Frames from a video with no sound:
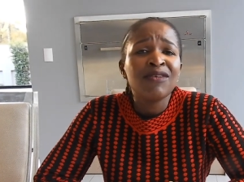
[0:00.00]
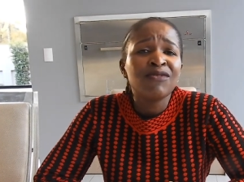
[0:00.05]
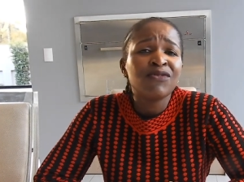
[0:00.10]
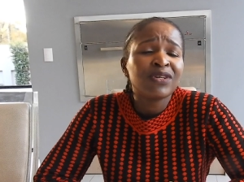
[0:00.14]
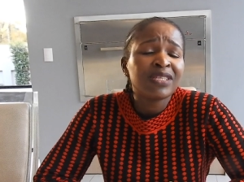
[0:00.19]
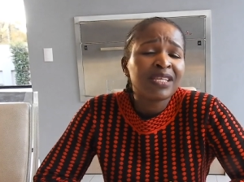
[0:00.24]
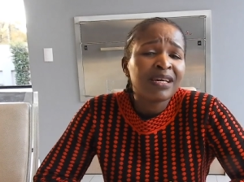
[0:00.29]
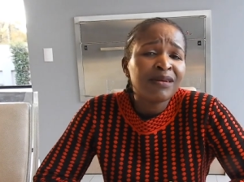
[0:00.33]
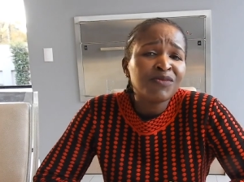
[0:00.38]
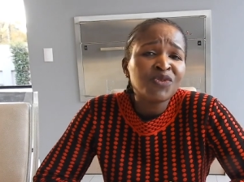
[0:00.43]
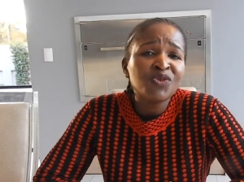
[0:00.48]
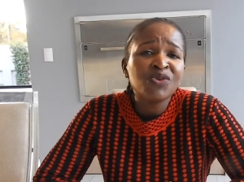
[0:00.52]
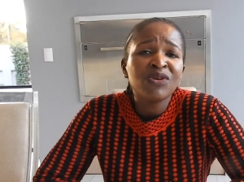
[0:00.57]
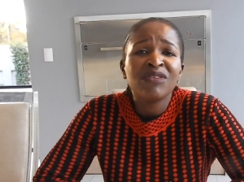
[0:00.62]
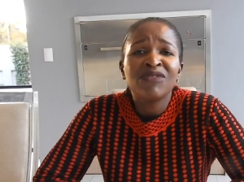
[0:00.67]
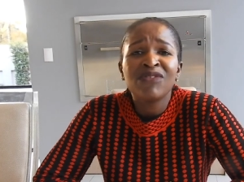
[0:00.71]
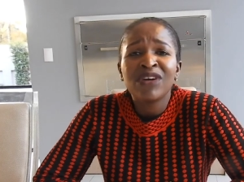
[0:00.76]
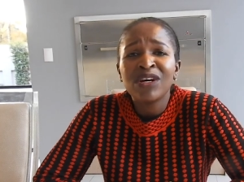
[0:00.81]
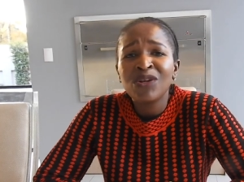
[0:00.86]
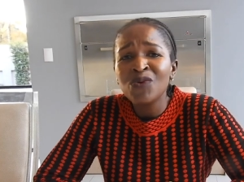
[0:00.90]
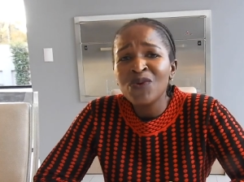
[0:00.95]
for them to
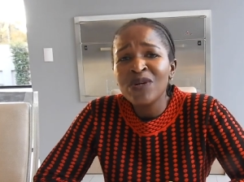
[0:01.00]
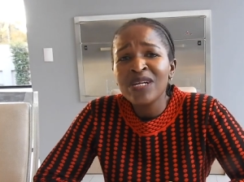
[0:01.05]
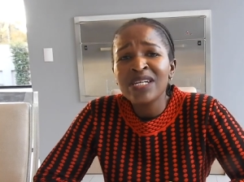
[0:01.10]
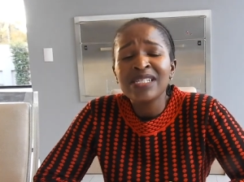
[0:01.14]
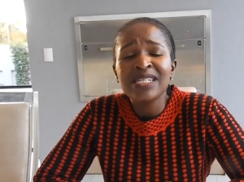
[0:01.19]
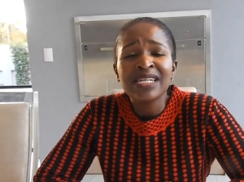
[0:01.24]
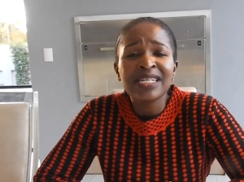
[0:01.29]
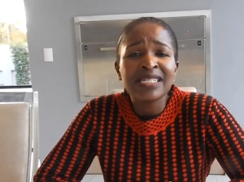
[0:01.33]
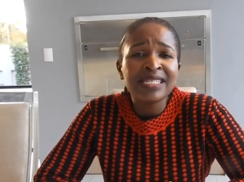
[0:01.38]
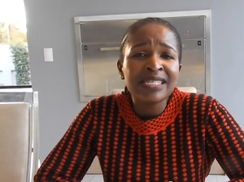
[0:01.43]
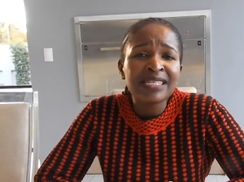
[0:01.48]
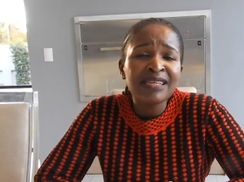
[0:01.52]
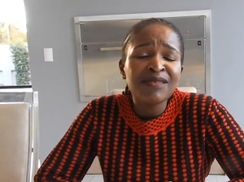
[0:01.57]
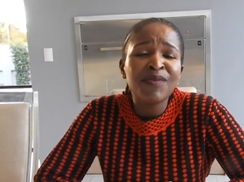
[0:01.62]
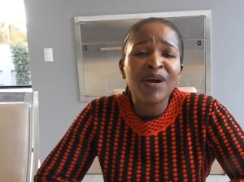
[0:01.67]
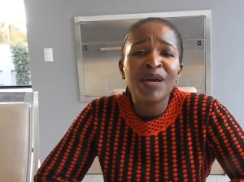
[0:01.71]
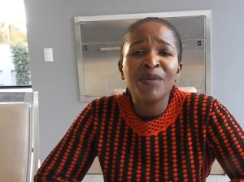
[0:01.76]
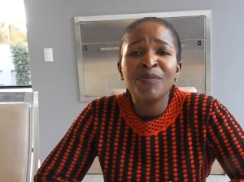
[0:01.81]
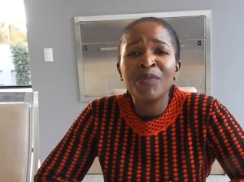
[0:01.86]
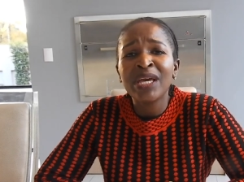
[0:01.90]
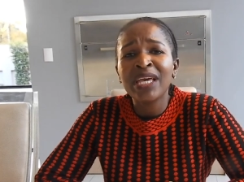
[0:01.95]
evaluate and see
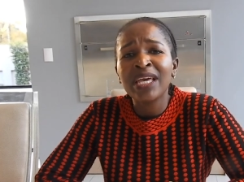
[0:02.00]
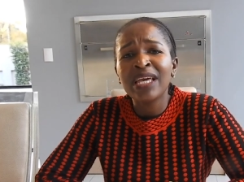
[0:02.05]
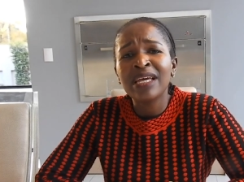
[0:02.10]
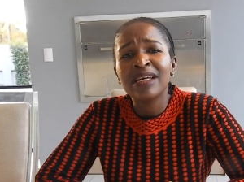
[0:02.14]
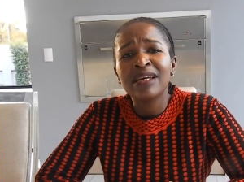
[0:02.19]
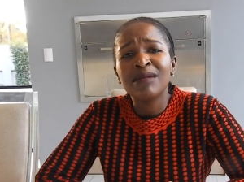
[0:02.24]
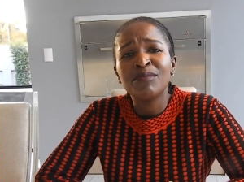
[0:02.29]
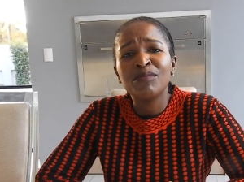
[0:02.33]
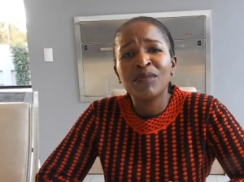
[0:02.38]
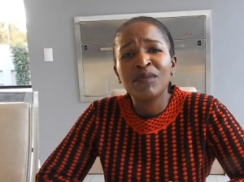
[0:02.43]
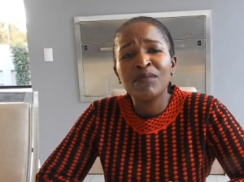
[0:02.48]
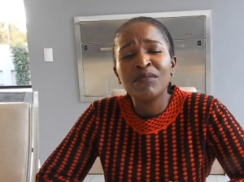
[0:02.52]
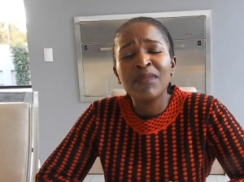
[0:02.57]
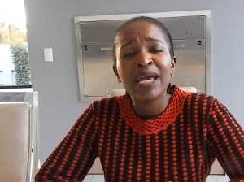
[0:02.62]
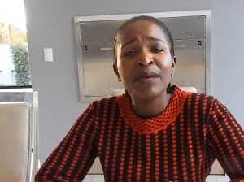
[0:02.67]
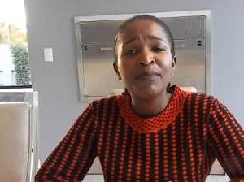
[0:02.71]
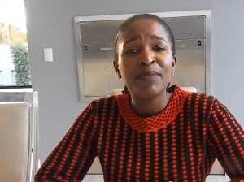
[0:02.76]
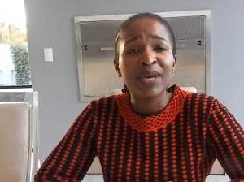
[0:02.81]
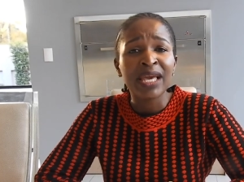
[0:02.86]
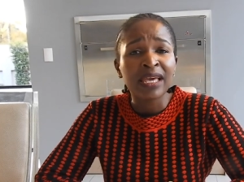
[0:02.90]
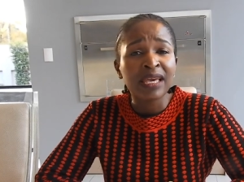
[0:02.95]
my bank-
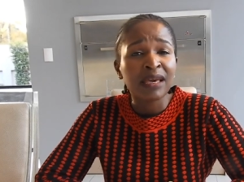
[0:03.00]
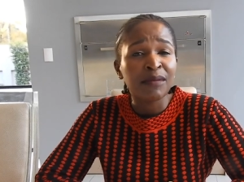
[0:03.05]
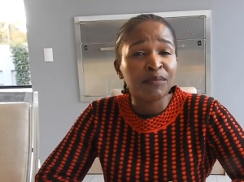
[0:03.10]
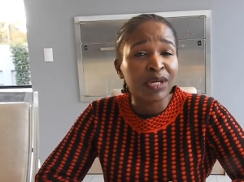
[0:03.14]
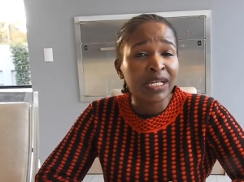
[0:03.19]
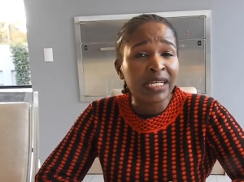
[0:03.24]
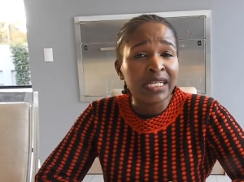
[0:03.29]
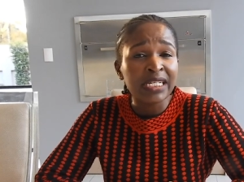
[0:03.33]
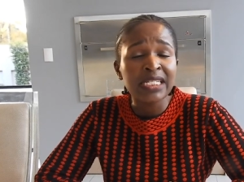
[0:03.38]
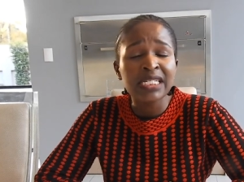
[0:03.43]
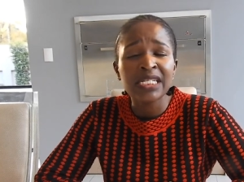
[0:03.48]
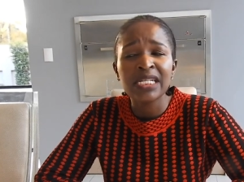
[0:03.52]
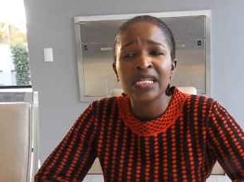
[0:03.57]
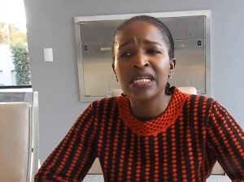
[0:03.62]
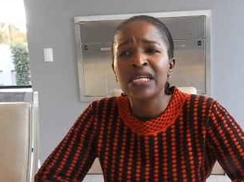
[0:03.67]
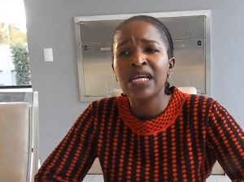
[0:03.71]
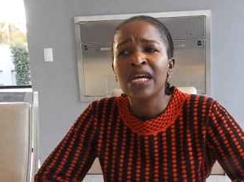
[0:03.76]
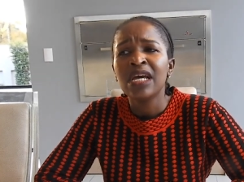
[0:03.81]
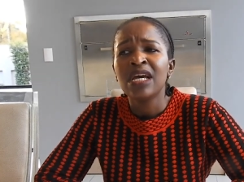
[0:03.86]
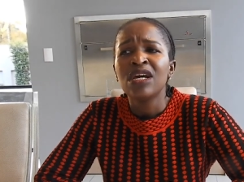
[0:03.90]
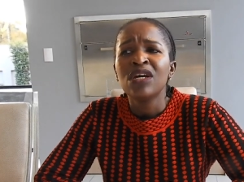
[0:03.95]
my
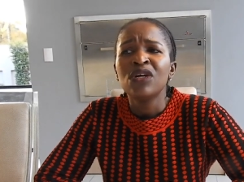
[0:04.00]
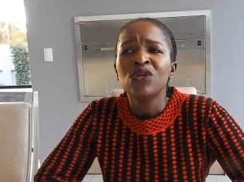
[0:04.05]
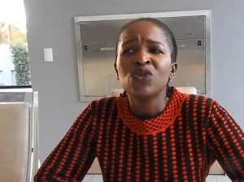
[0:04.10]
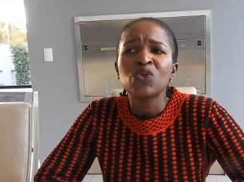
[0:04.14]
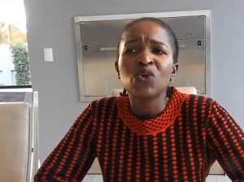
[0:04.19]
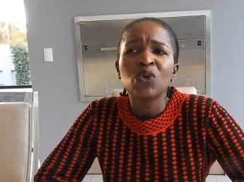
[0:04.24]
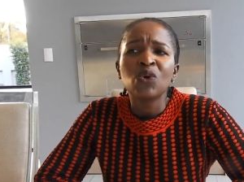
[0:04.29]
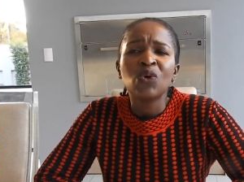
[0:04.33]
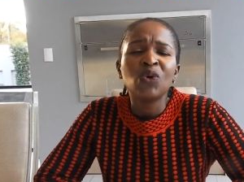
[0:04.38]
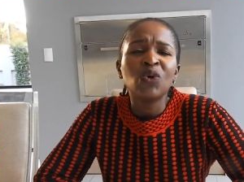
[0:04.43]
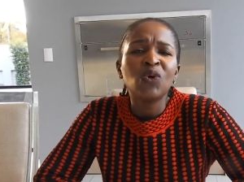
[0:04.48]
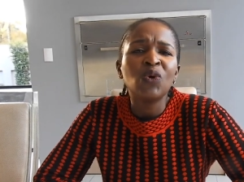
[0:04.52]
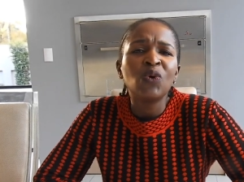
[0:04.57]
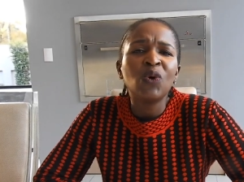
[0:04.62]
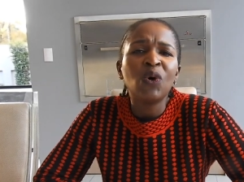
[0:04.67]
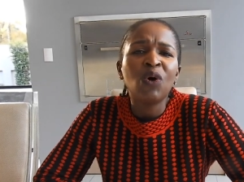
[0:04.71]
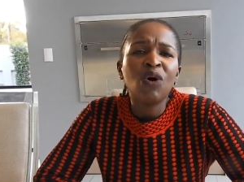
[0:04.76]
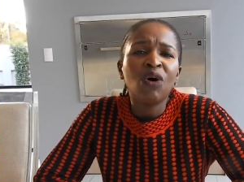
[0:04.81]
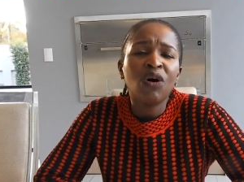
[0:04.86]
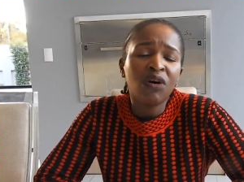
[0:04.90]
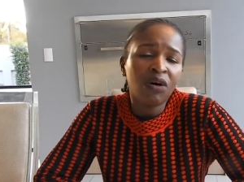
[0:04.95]
bankability.
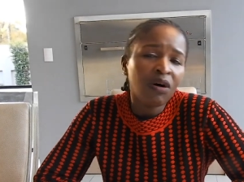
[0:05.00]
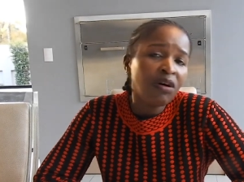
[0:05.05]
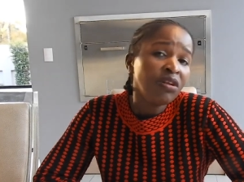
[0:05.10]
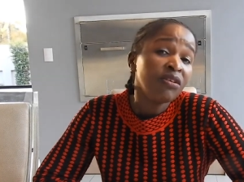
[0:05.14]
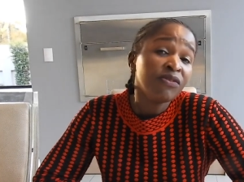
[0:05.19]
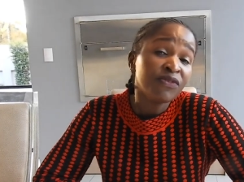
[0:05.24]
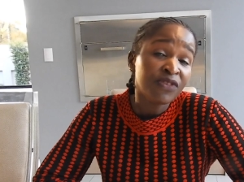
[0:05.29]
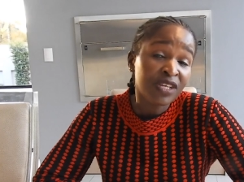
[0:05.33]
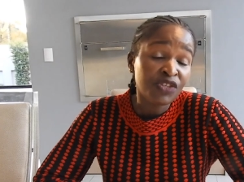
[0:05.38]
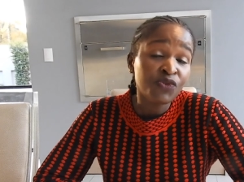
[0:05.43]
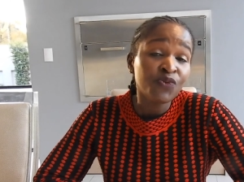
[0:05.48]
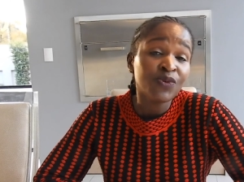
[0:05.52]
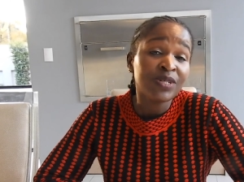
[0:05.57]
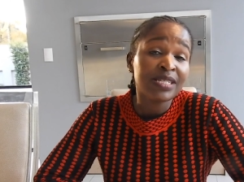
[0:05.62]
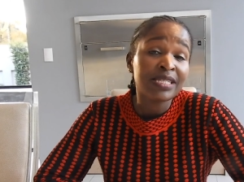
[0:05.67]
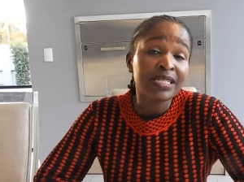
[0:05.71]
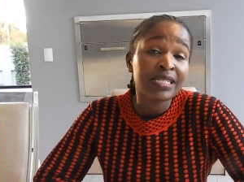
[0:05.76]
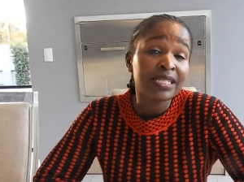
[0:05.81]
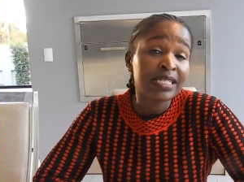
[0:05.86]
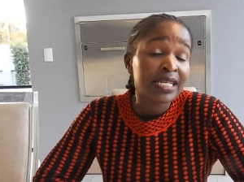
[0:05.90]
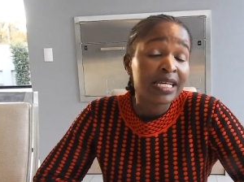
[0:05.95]
So all of that
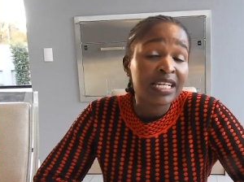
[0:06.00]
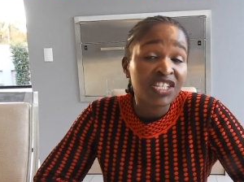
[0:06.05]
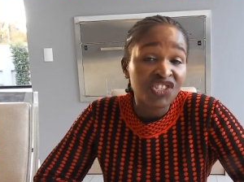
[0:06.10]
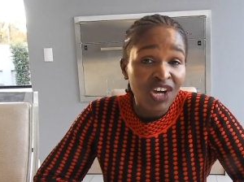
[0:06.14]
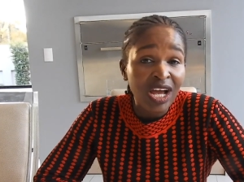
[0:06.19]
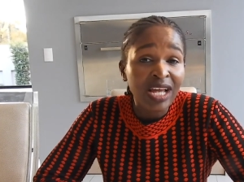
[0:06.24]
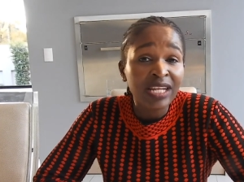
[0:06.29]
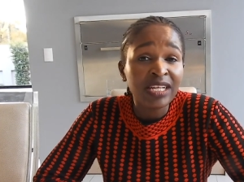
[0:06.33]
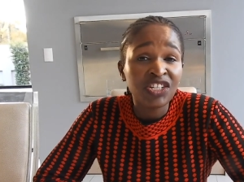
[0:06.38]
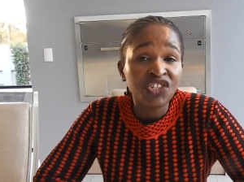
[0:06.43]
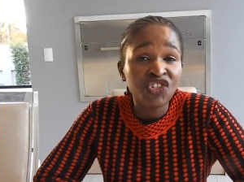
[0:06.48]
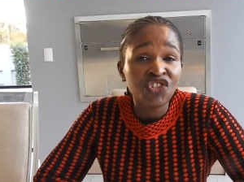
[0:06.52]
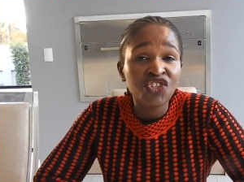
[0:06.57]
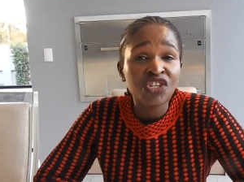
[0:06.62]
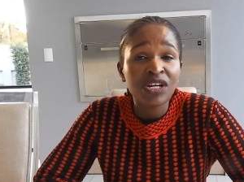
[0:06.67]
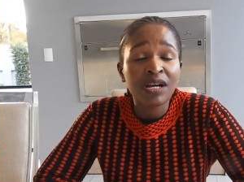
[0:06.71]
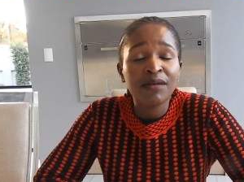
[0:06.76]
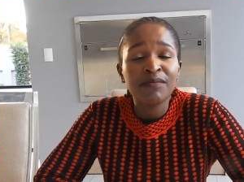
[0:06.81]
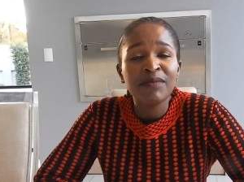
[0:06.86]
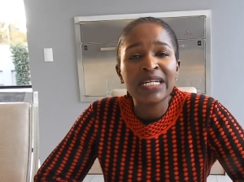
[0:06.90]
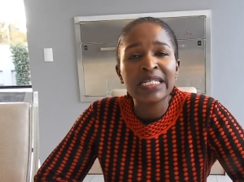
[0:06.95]
was a
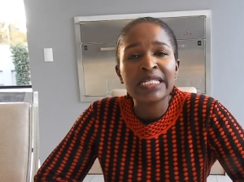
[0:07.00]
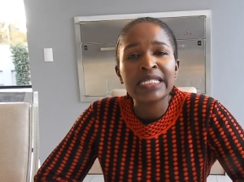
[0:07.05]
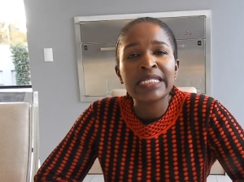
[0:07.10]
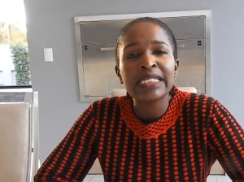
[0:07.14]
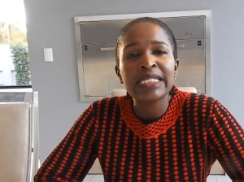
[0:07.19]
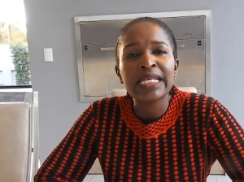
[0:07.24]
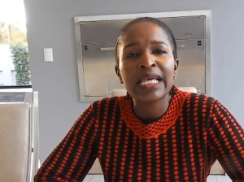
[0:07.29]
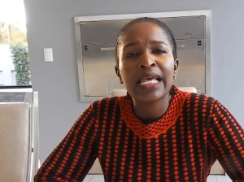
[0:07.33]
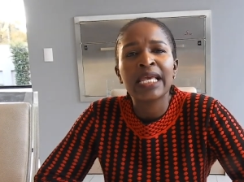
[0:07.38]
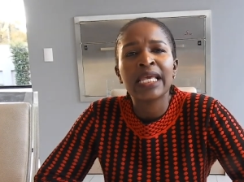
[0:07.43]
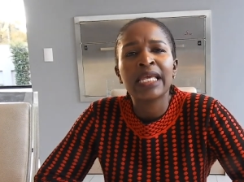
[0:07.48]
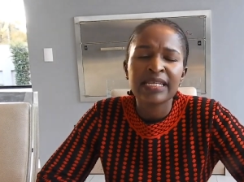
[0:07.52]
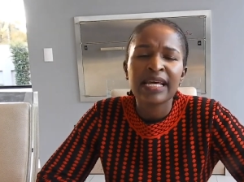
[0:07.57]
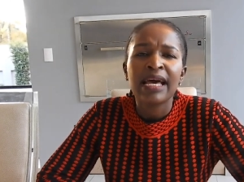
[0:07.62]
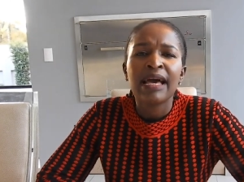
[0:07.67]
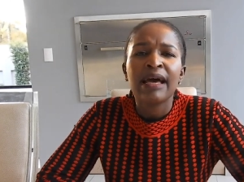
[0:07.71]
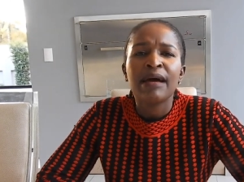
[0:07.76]
challenge, I must say.